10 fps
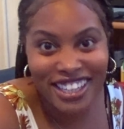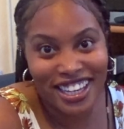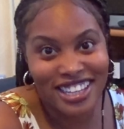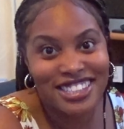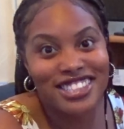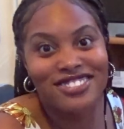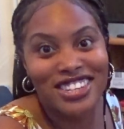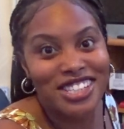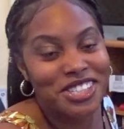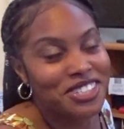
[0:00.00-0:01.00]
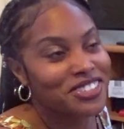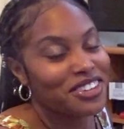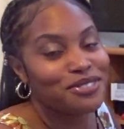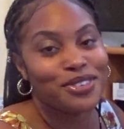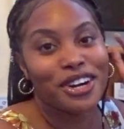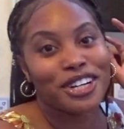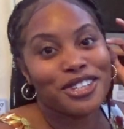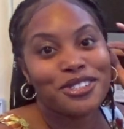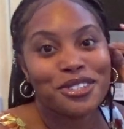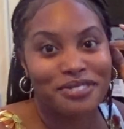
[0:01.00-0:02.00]
Nice to meet you. If you are
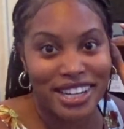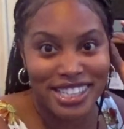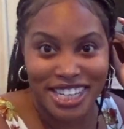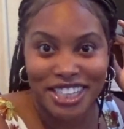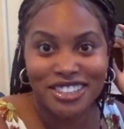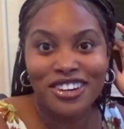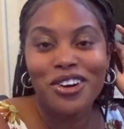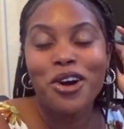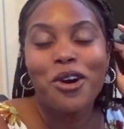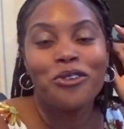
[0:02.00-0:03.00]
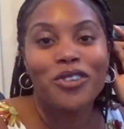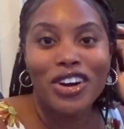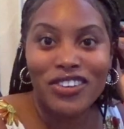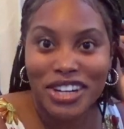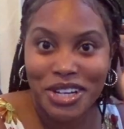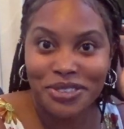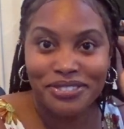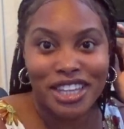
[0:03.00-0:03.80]
new to my channel, welcome.